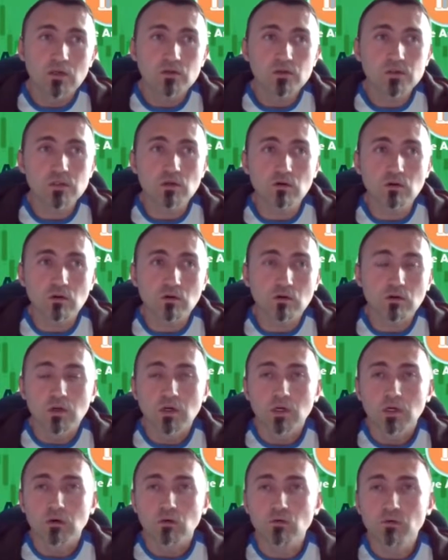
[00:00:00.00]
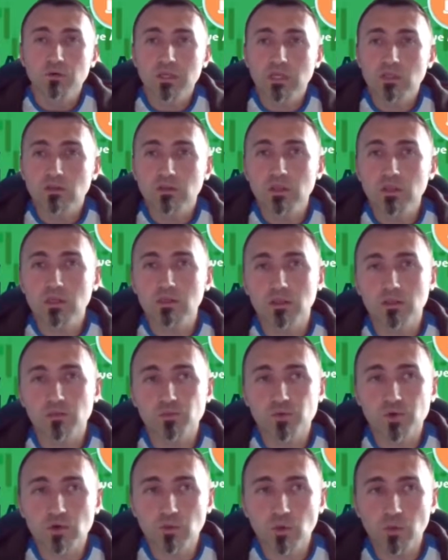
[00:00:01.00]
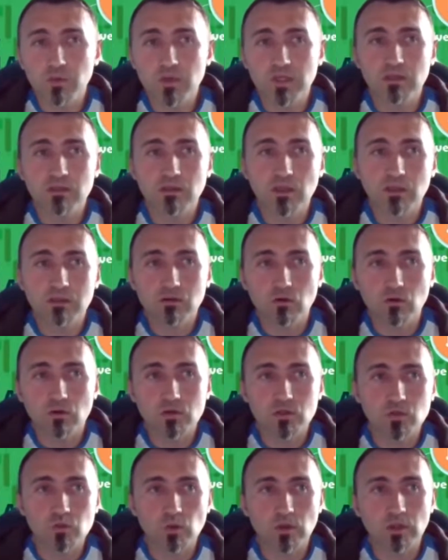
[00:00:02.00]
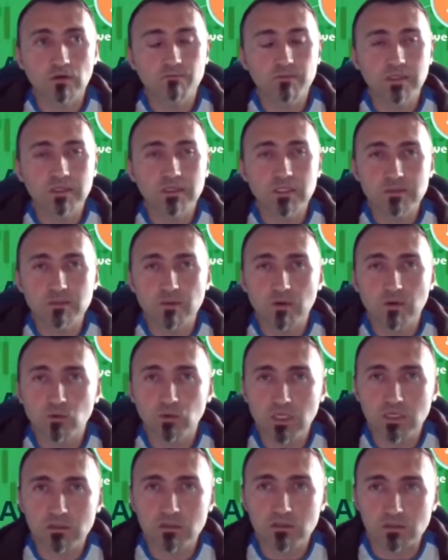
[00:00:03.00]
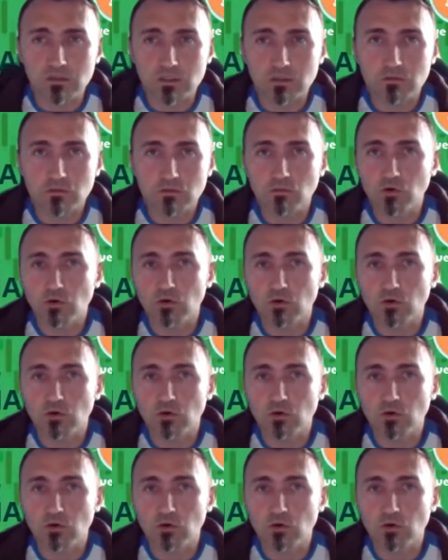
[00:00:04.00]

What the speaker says: So we can think that probably in altcoins we have many speculators.